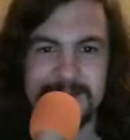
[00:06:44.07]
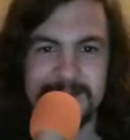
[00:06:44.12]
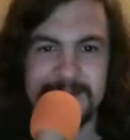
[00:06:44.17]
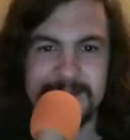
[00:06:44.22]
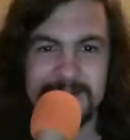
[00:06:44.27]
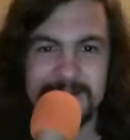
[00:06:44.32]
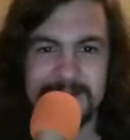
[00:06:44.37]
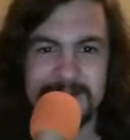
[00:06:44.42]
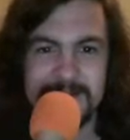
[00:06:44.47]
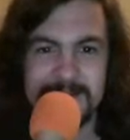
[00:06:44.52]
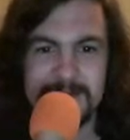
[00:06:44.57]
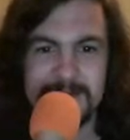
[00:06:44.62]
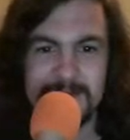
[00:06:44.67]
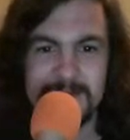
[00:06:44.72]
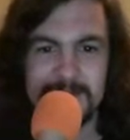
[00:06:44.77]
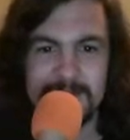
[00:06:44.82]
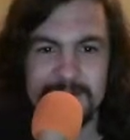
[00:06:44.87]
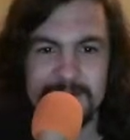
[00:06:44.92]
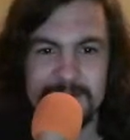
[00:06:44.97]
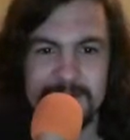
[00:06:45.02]

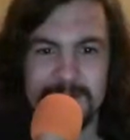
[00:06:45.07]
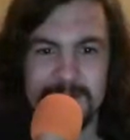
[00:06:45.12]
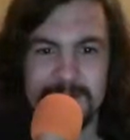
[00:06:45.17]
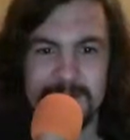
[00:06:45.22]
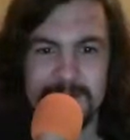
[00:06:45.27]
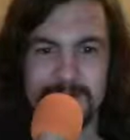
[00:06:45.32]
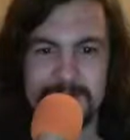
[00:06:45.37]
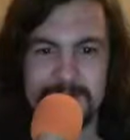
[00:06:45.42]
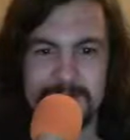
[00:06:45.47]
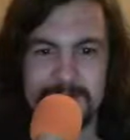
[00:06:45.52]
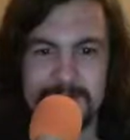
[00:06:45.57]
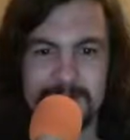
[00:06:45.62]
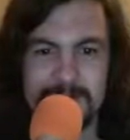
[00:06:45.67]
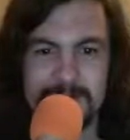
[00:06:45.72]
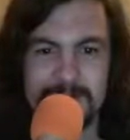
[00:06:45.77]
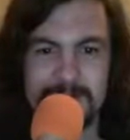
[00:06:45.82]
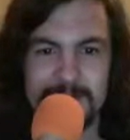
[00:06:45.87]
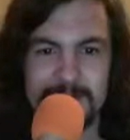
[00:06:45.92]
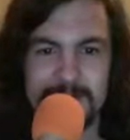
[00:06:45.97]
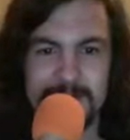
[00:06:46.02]

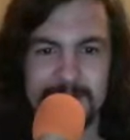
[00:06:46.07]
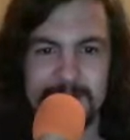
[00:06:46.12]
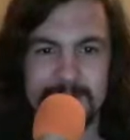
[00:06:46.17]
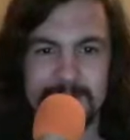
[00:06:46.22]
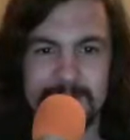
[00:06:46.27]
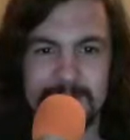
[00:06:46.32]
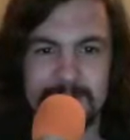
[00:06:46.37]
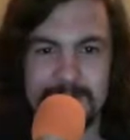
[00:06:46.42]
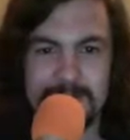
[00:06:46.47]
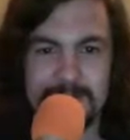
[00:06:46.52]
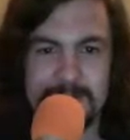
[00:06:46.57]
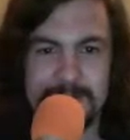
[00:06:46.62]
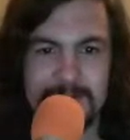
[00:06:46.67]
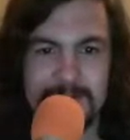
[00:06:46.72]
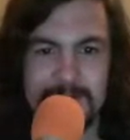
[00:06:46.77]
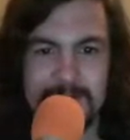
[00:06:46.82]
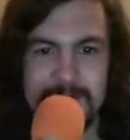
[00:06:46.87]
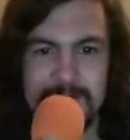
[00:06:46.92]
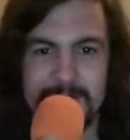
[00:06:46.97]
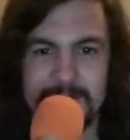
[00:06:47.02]

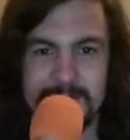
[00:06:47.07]
[no speech]